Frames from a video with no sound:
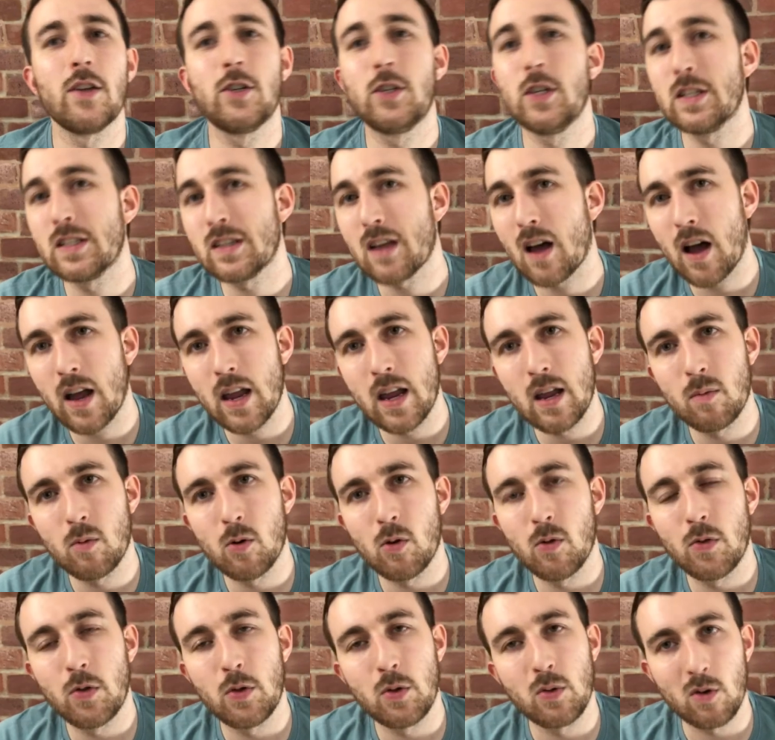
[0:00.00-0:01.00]
she's not
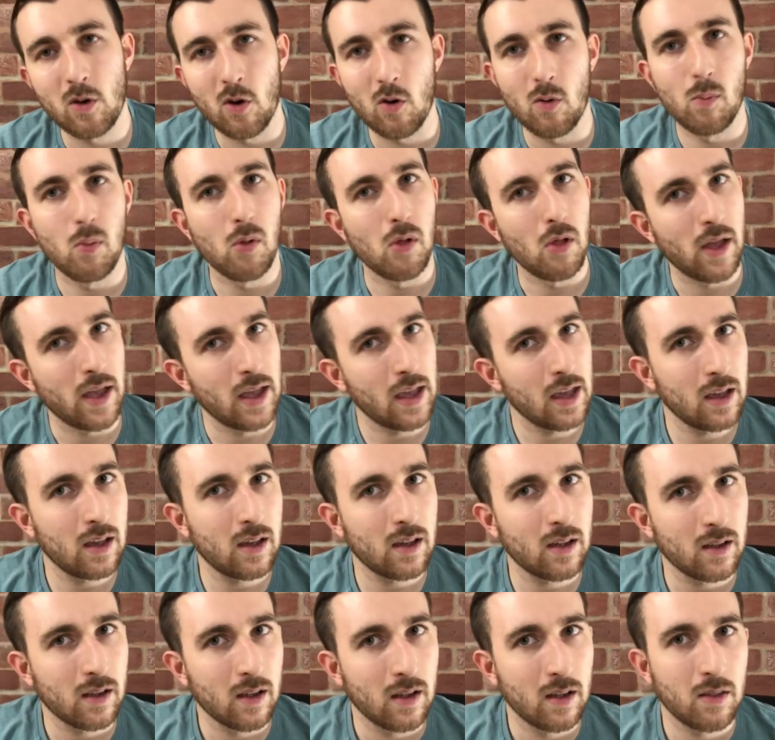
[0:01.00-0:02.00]
able to go
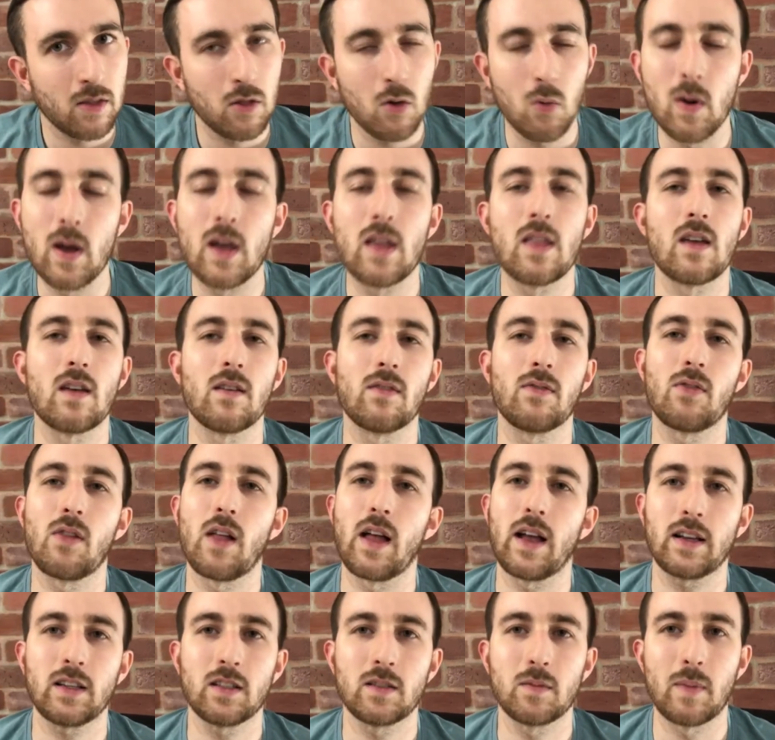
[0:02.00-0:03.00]
blank the way that
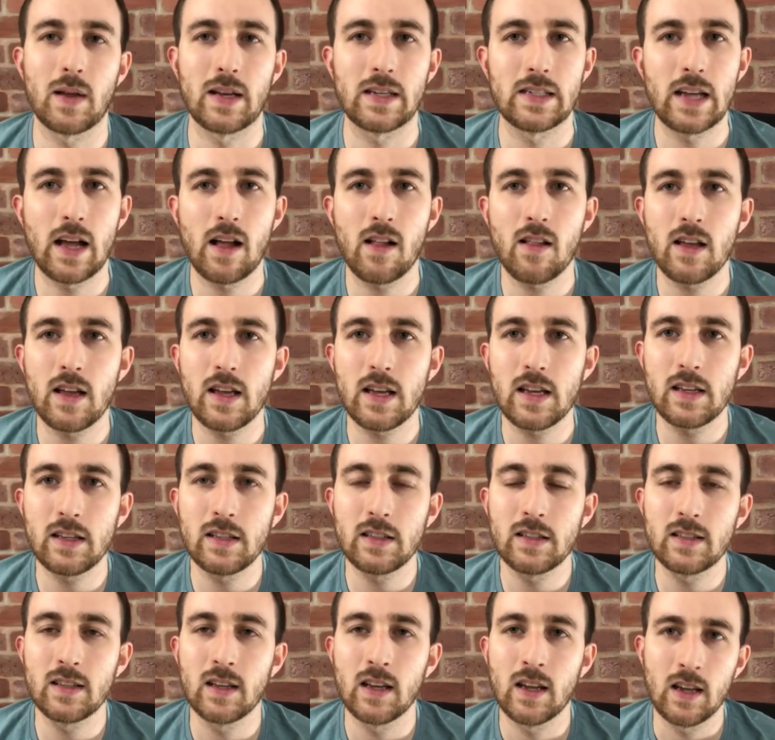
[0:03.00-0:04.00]
Flex Mantella
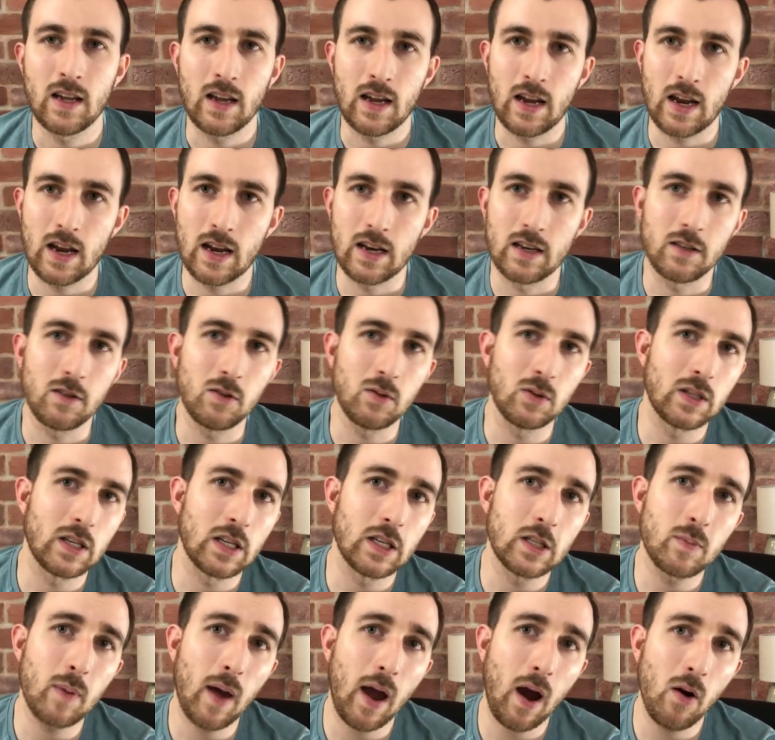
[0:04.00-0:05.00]
is and use
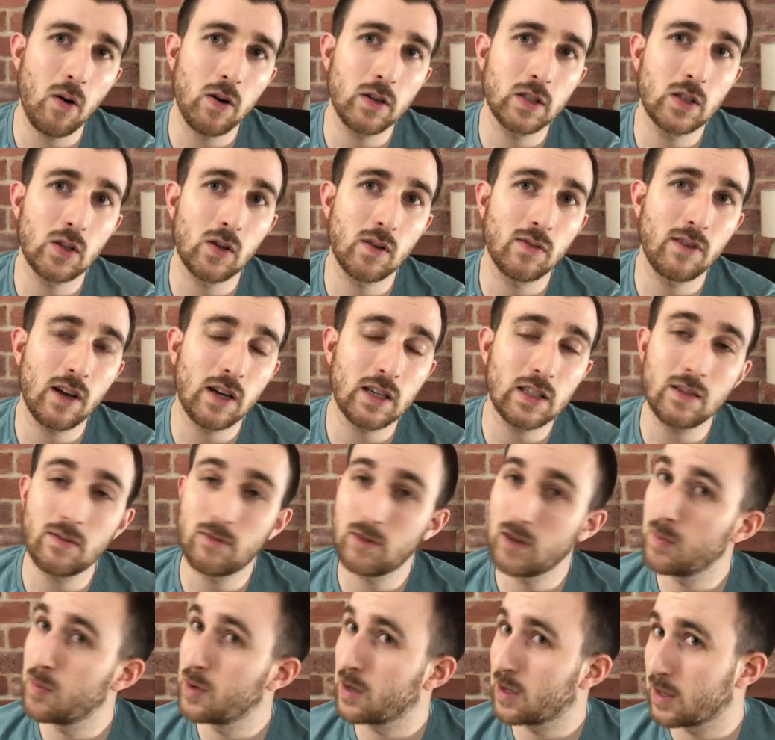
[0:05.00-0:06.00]
his powers so
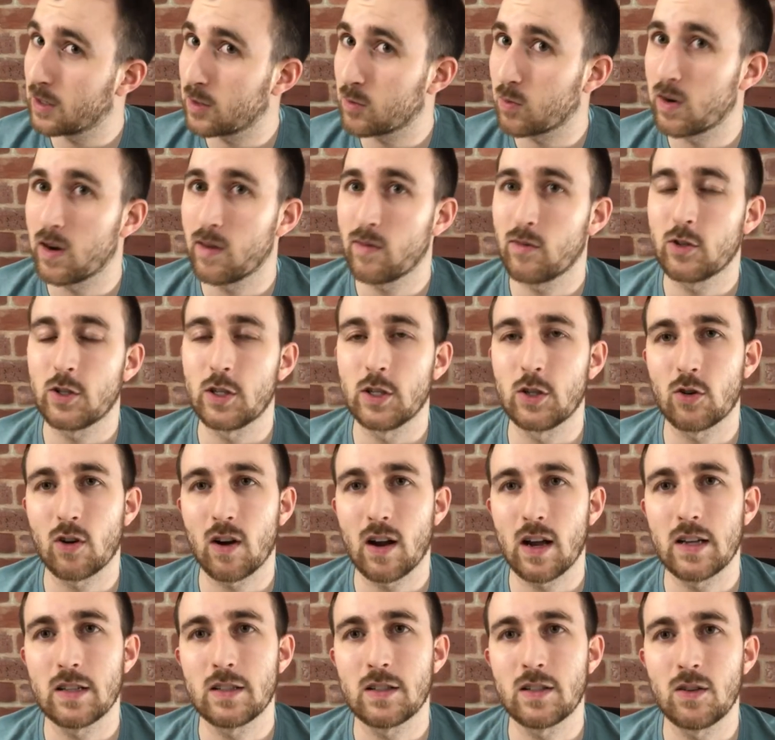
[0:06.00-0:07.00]
effectively, because whenever she
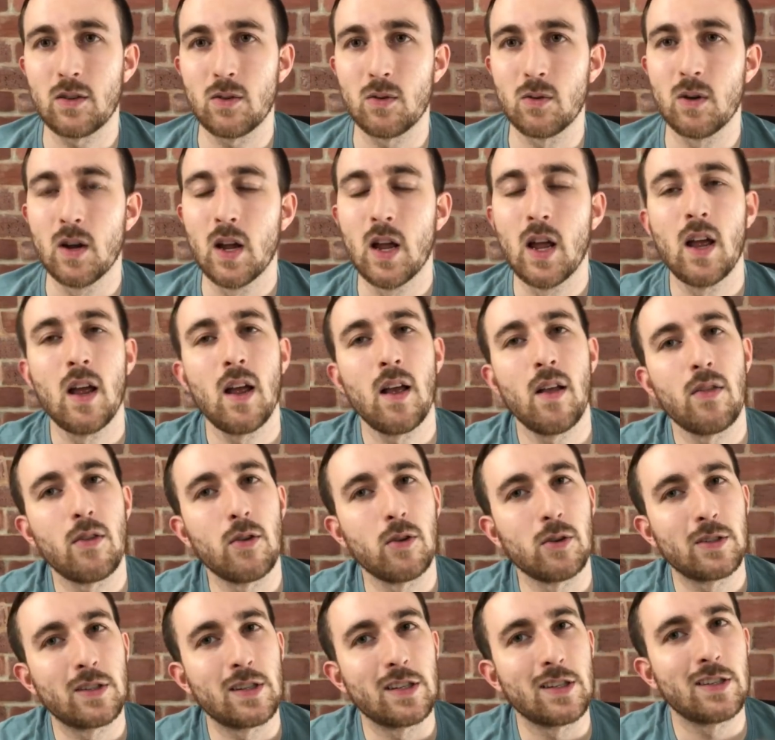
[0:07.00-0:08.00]
tries to,
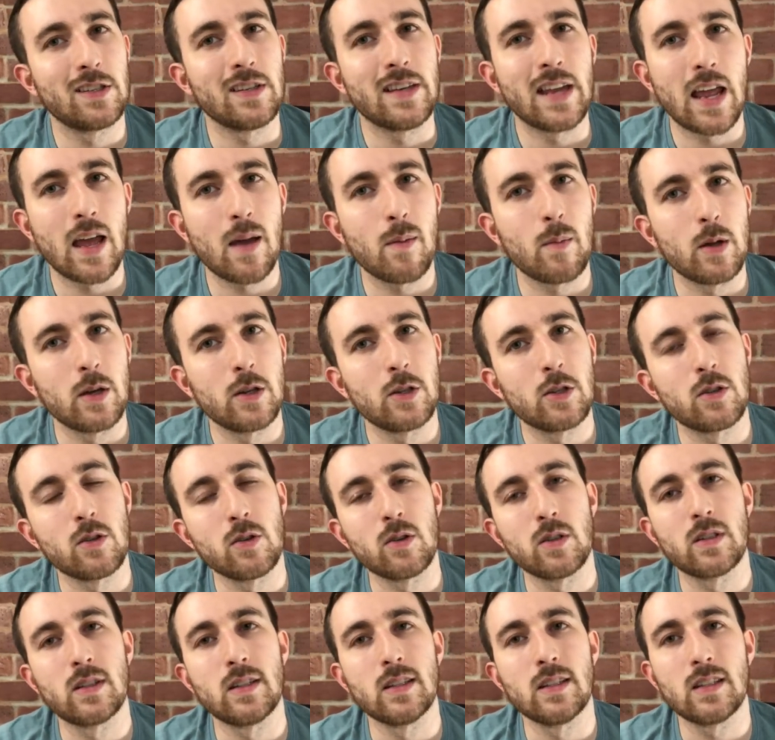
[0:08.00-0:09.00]
there's this damage,
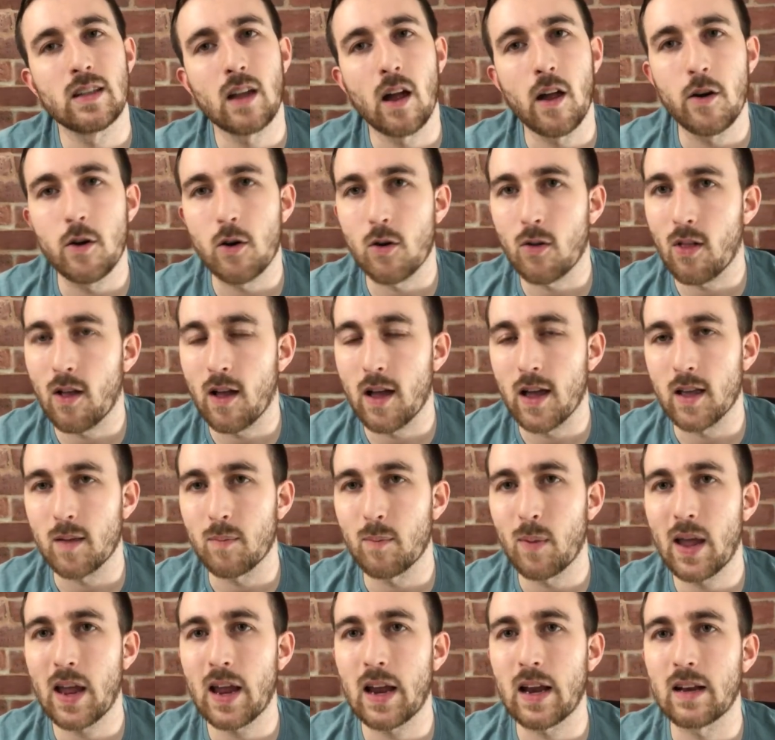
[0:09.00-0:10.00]
there's this underlying
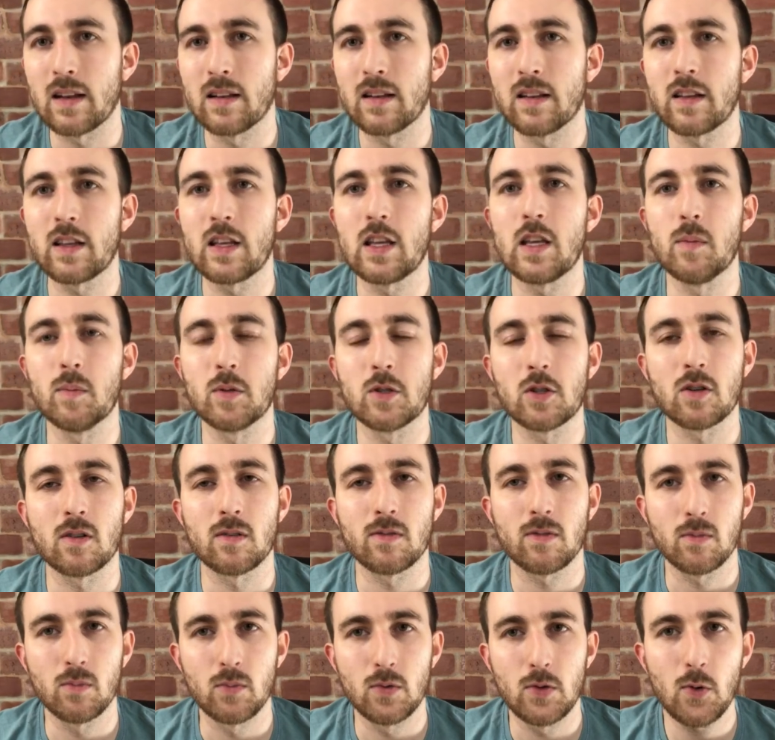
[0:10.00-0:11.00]
pain that keeps her
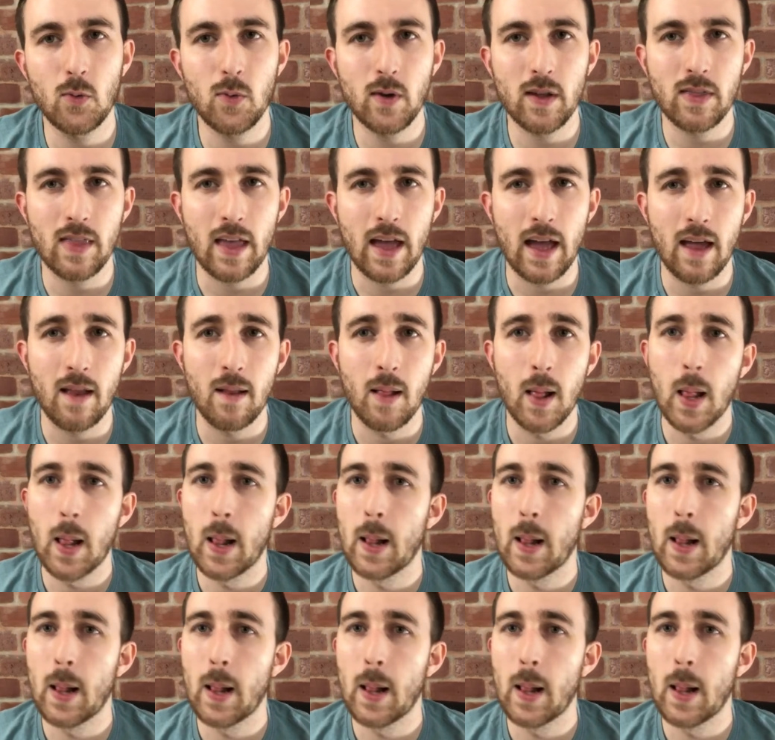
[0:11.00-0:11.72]
from doing that.